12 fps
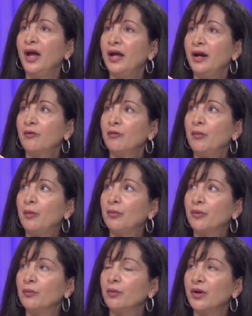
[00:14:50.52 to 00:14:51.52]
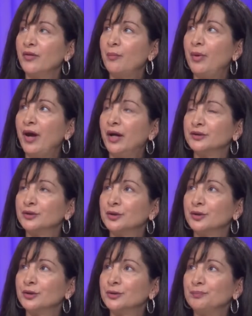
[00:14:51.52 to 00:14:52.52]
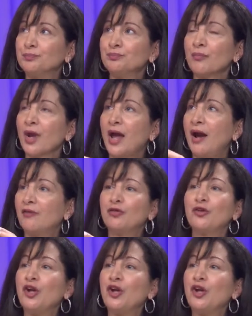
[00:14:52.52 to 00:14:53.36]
and I remember one of the pastors after